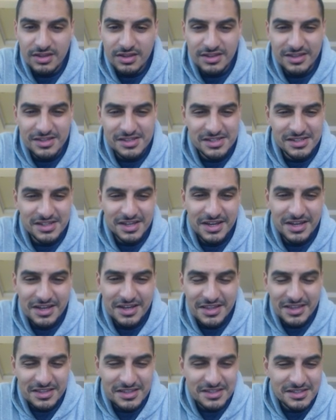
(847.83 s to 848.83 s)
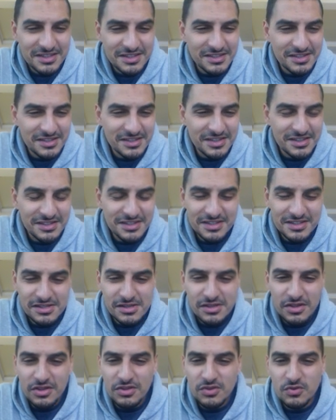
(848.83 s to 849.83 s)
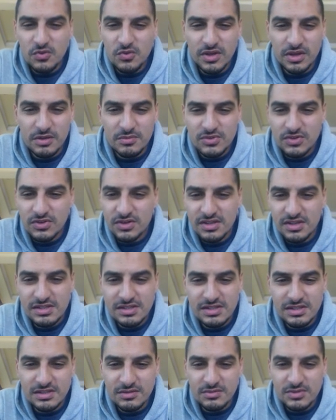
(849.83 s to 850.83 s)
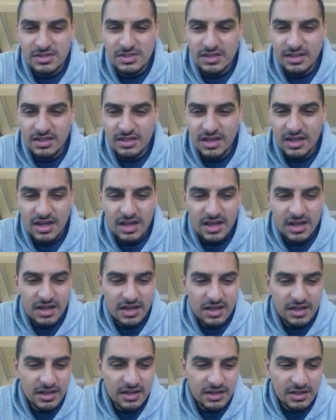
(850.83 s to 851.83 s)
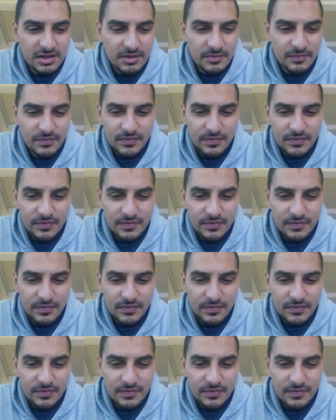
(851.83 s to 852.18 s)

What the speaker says: this this is the other way. I'm sorry, this is a mistake. Um,